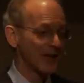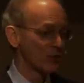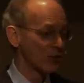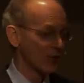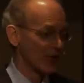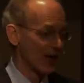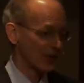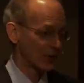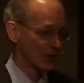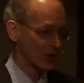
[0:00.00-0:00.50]

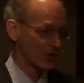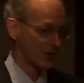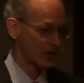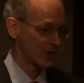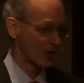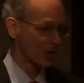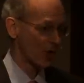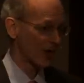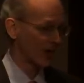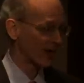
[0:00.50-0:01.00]
introduction
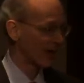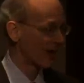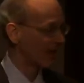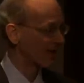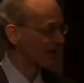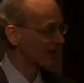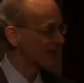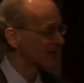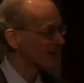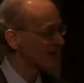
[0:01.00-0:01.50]
starting
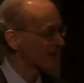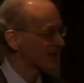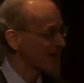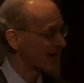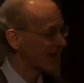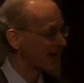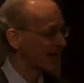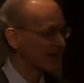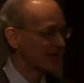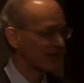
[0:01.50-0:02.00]
on this
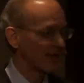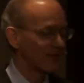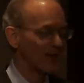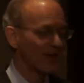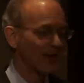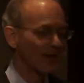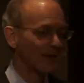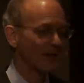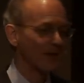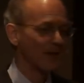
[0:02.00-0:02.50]
Sunday
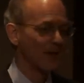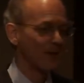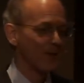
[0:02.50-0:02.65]
evening,